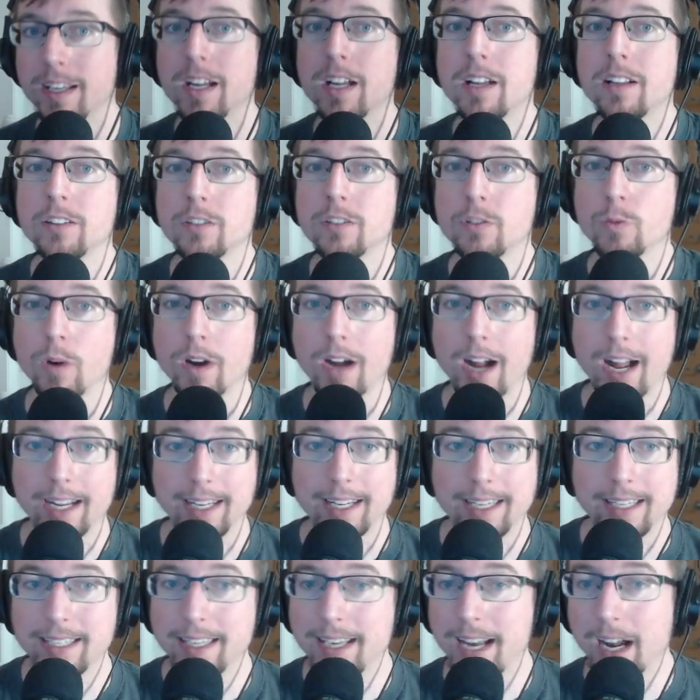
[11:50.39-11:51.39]
to where I can
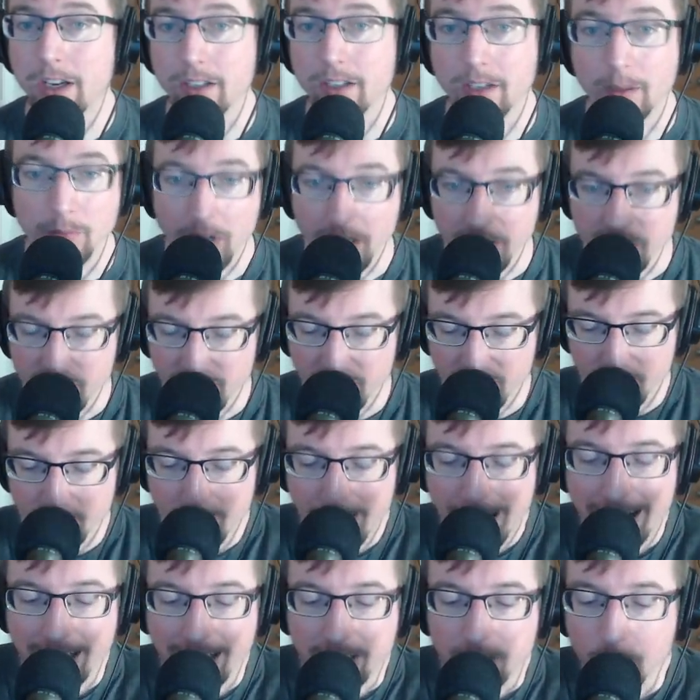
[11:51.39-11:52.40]
get out and I'm not just
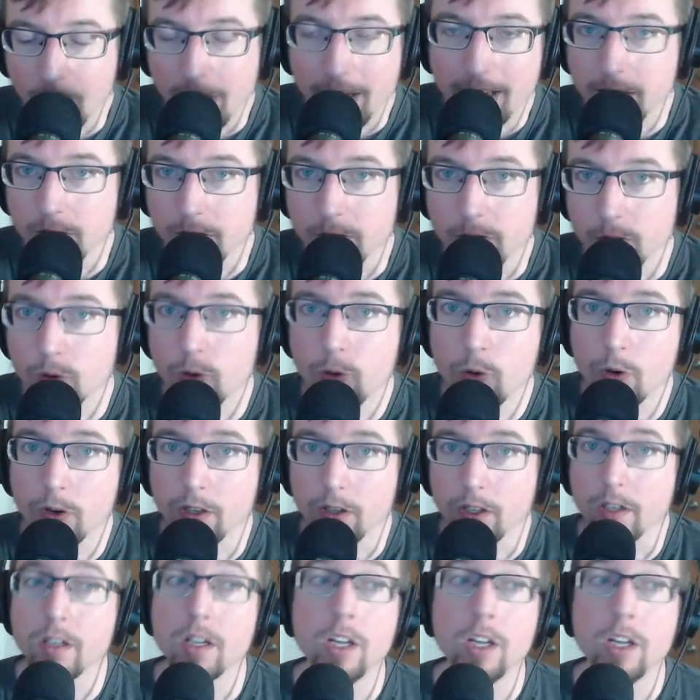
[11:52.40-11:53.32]
backed away in a little corner.